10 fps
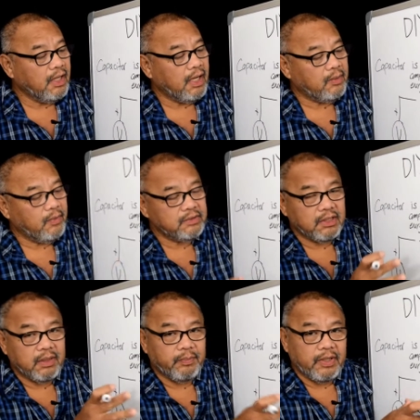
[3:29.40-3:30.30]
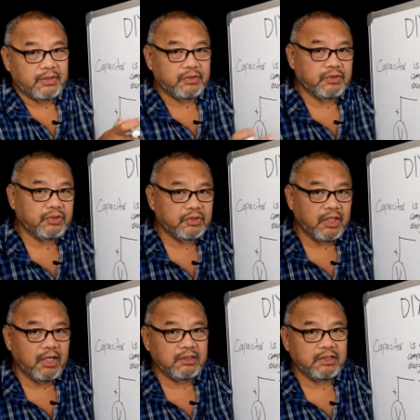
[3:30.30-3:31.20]
and once the capacitor is
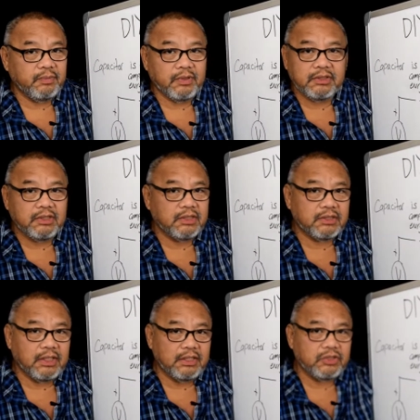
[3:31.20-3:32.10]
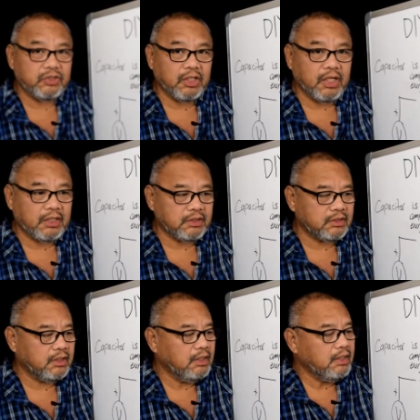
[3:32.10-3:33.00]
charged up, it just stays
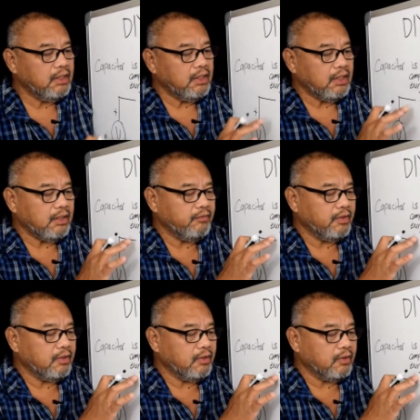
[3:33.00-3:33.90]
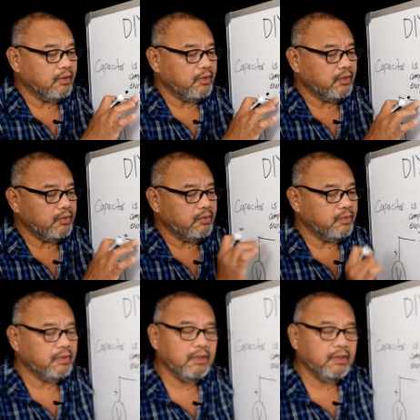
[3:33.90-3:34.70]
charged even though you